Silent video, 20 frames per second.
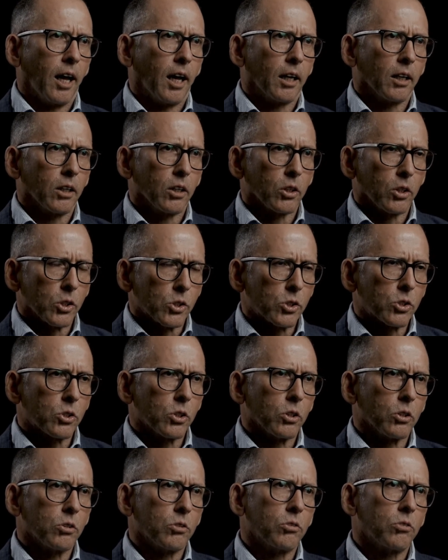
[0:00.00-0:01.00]

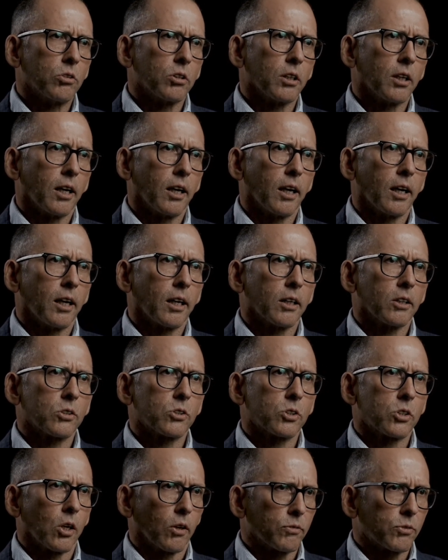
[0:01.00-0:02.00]
listed
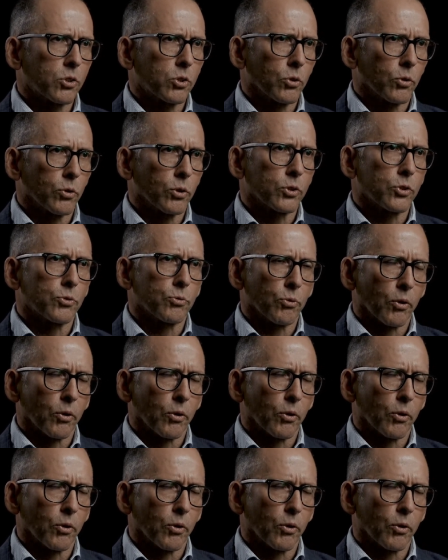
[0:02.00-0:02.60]
self-storage